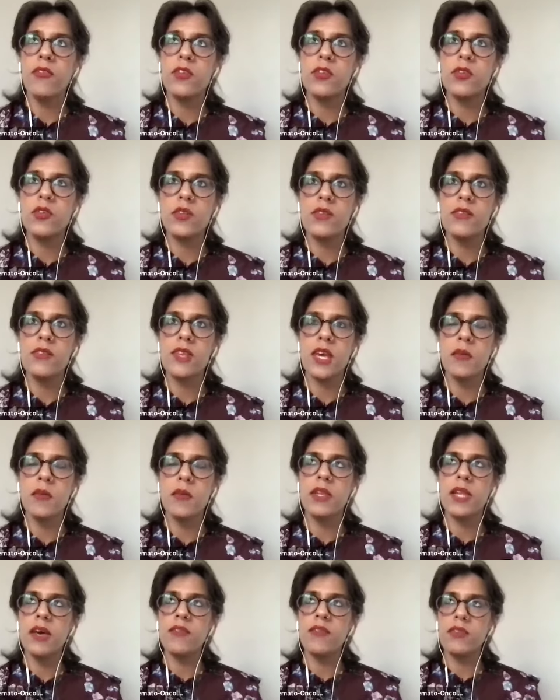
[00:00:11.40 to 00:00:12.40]
to do the
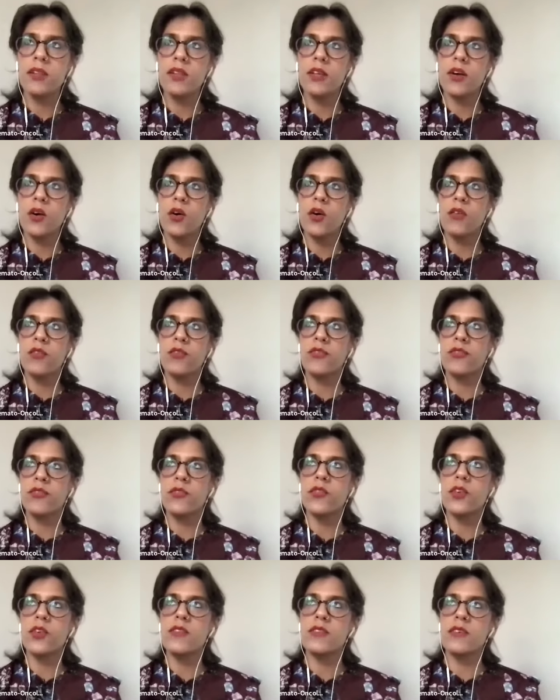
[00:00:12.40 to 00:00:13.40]
same level of
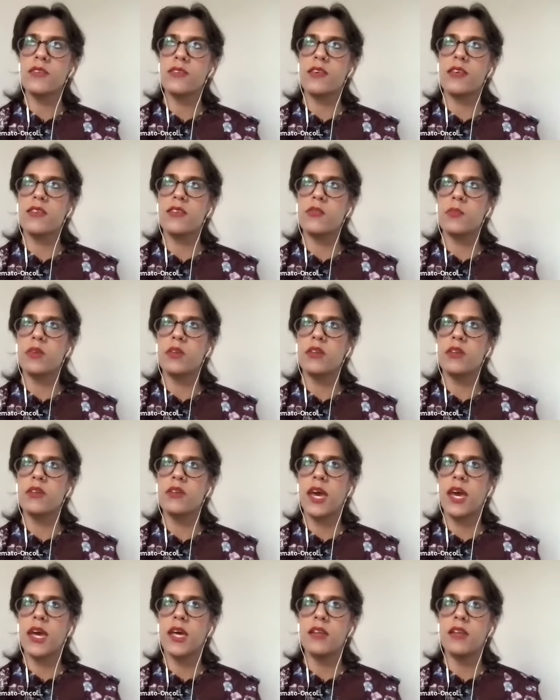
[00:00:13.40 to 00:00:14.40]
risk assessment
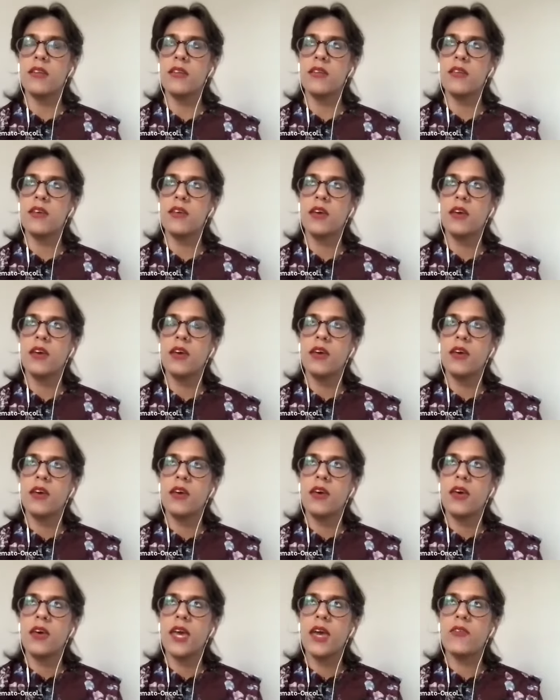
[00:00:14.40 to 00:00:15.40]
and
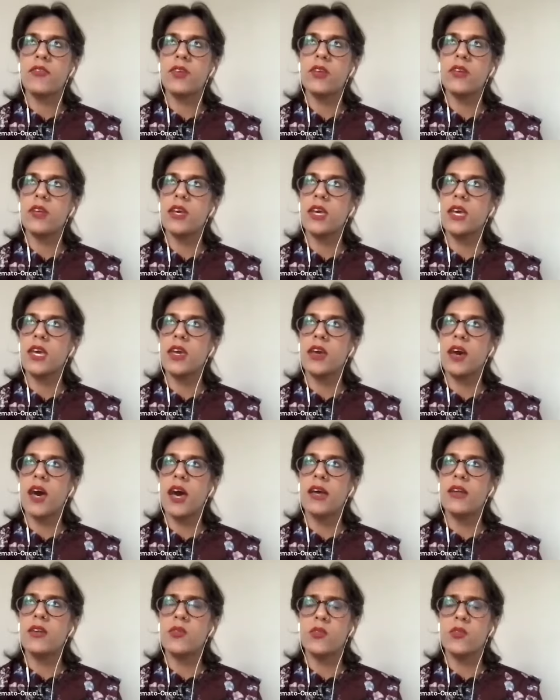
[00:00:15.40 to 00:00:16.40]
every day,
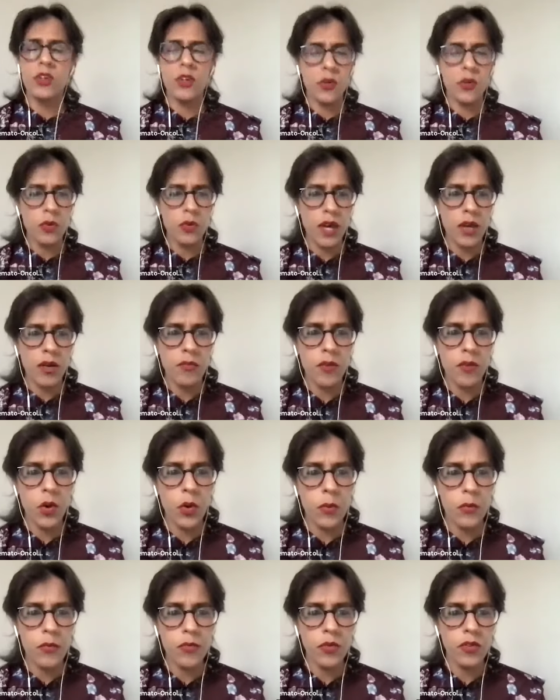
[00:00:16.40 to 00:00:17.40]
I don't know. I'm
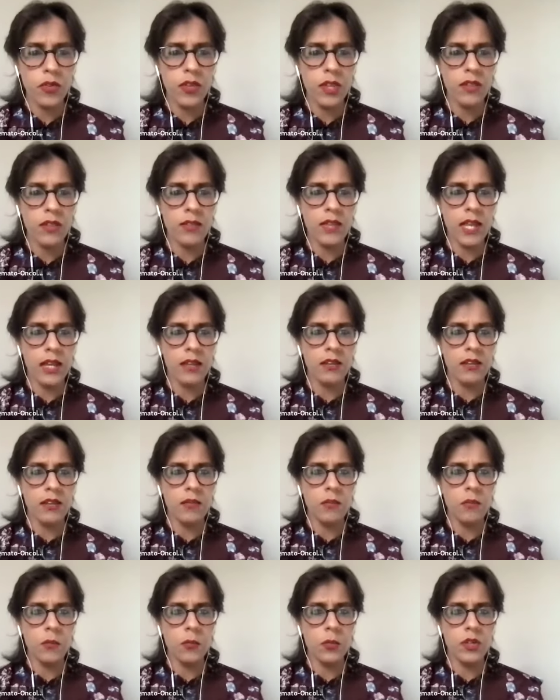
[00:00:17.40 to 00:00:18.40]
hopeful that that
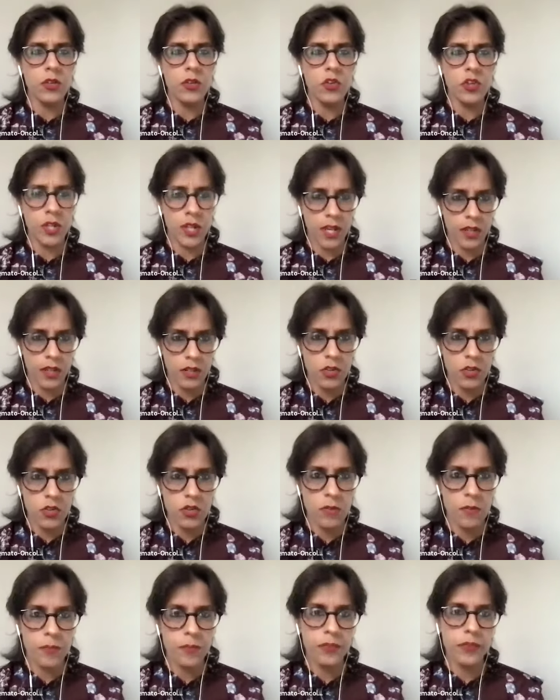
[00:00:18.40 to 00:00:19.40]
will
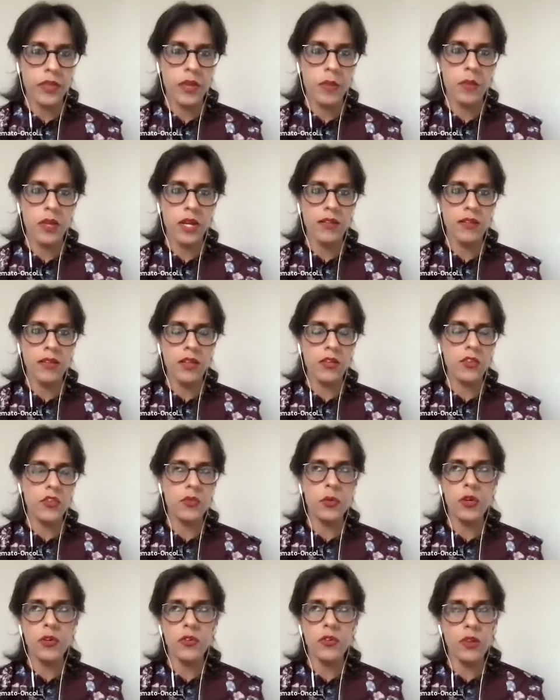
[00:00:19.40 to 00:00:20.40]
change. But I think a
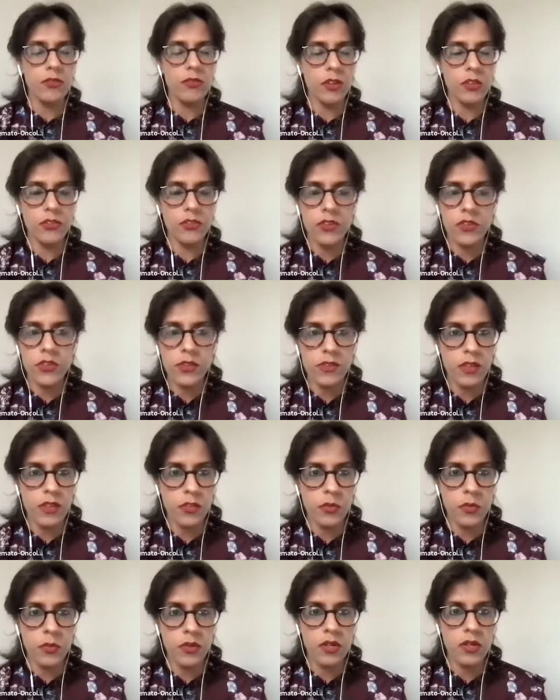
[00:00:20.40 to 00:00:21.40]
small level of risk
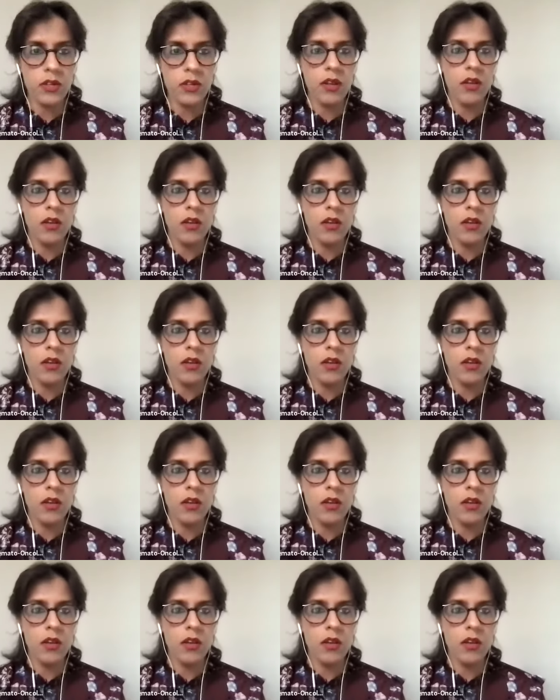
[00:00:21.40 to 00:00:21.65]
assessment